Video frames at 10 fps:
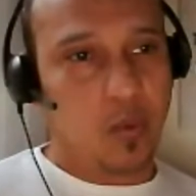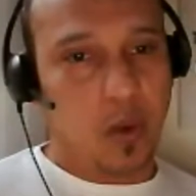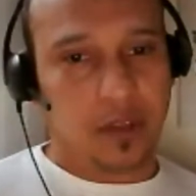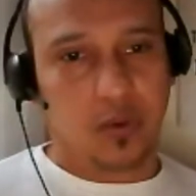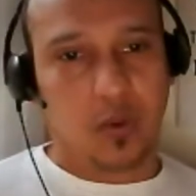
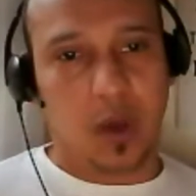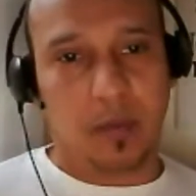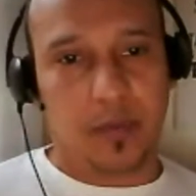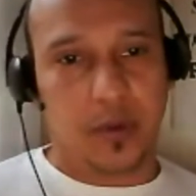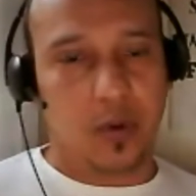While you're
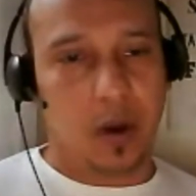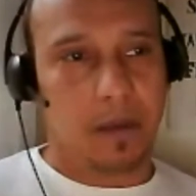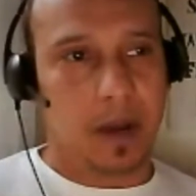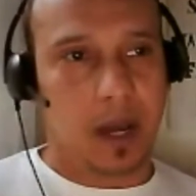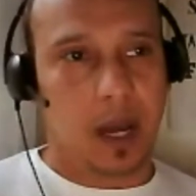doing the
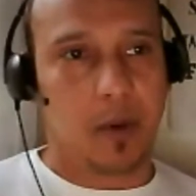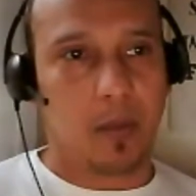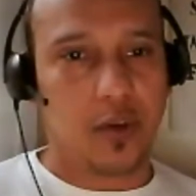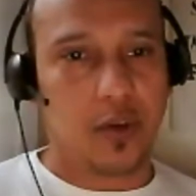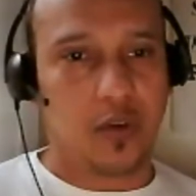event,
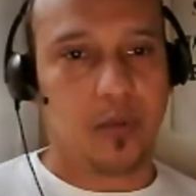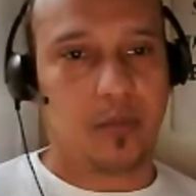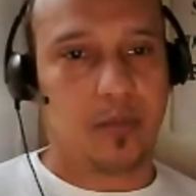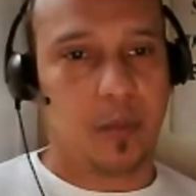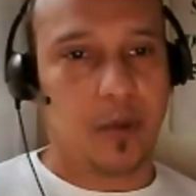
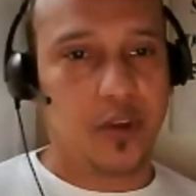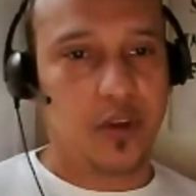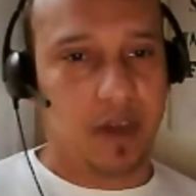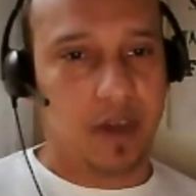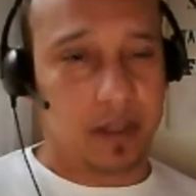you
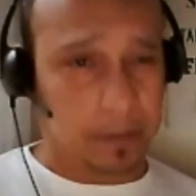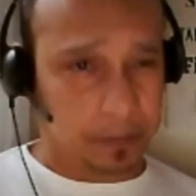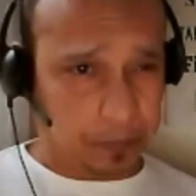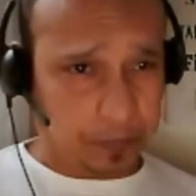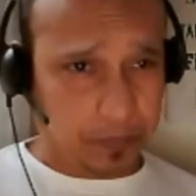can
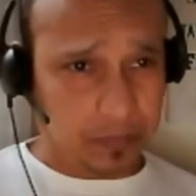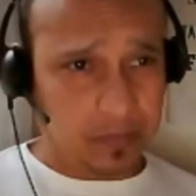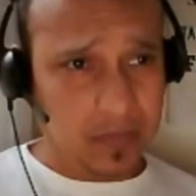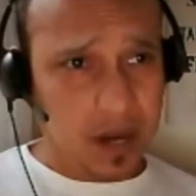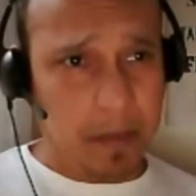share
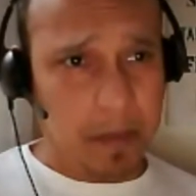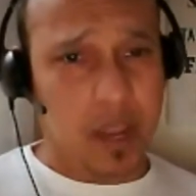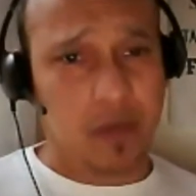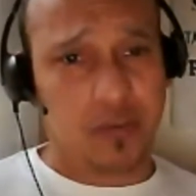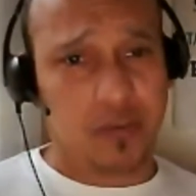those
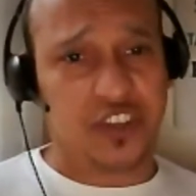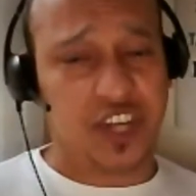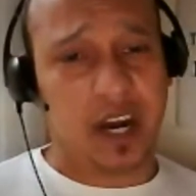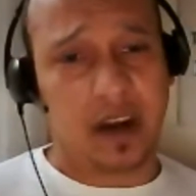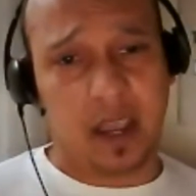pictures
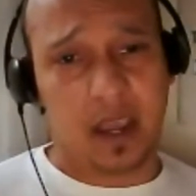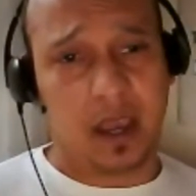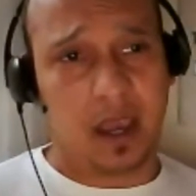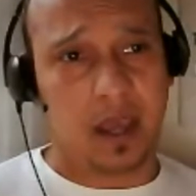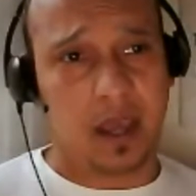
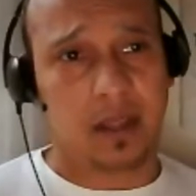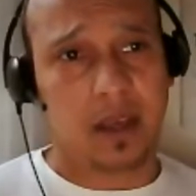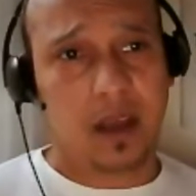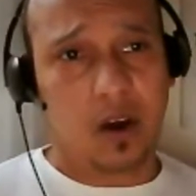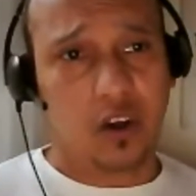
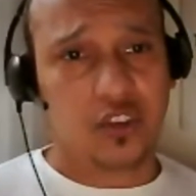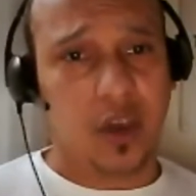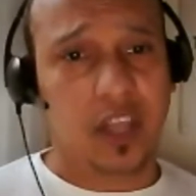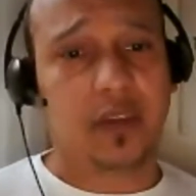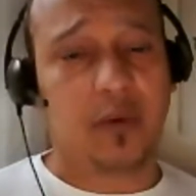inside the
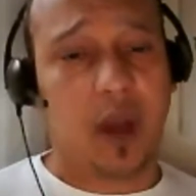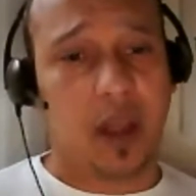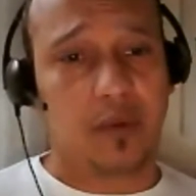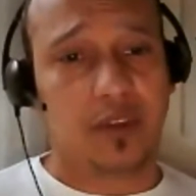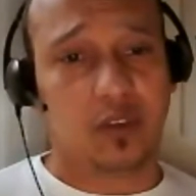event page
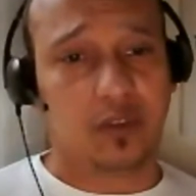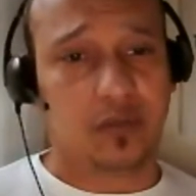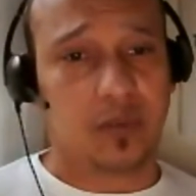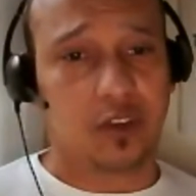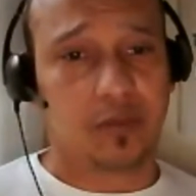on
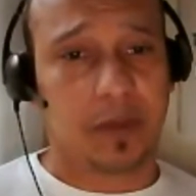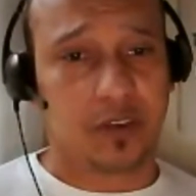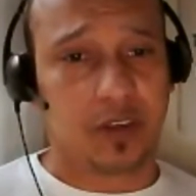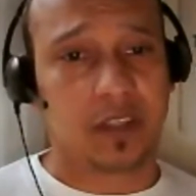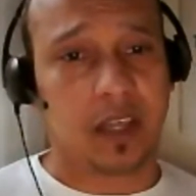Google Plus.
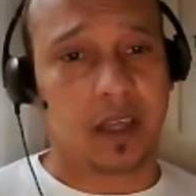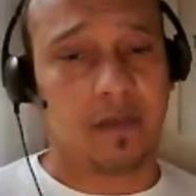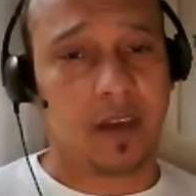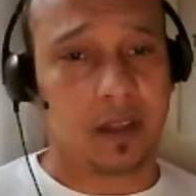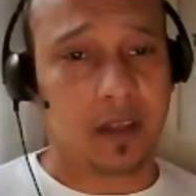
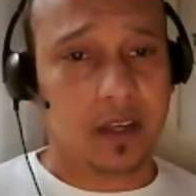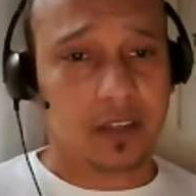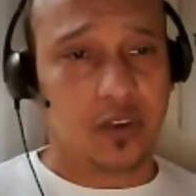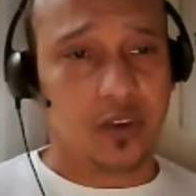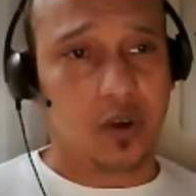Okay,
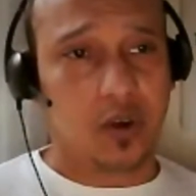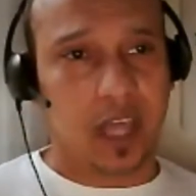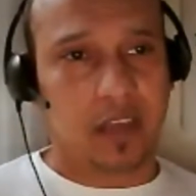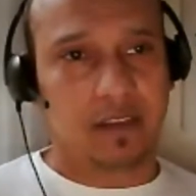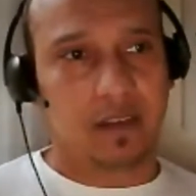
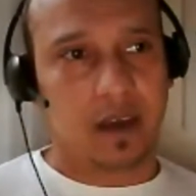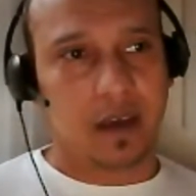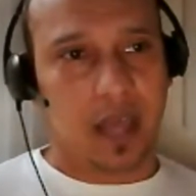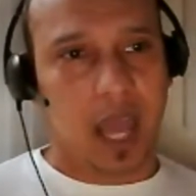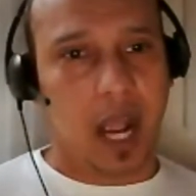so that's
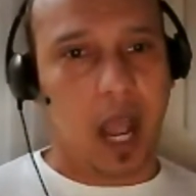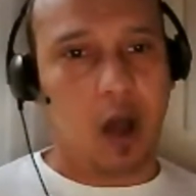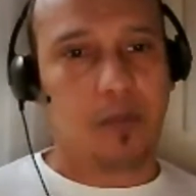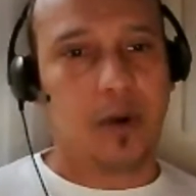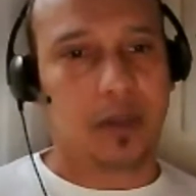another way
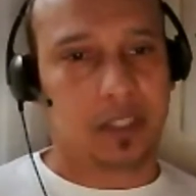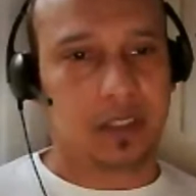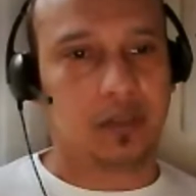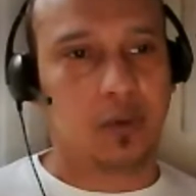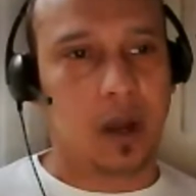to help
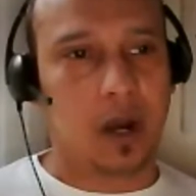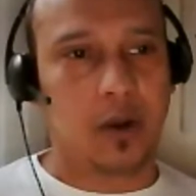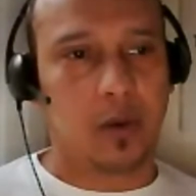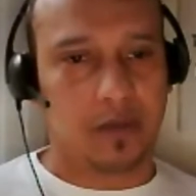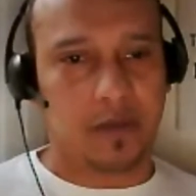you
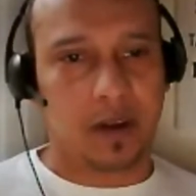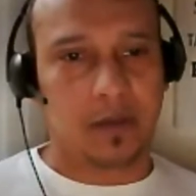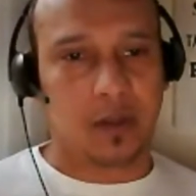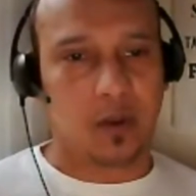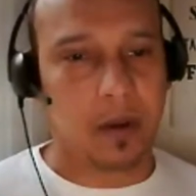
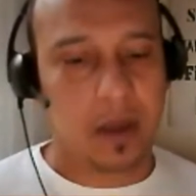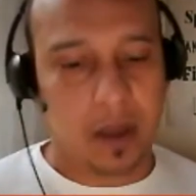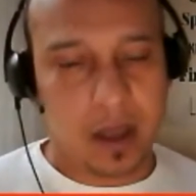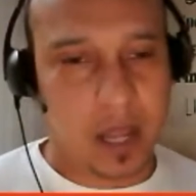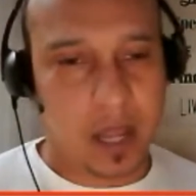promote your
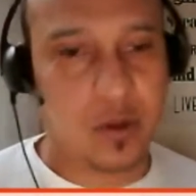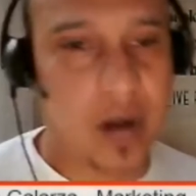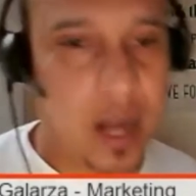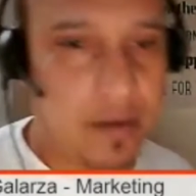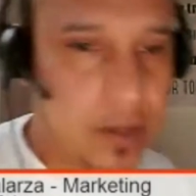event.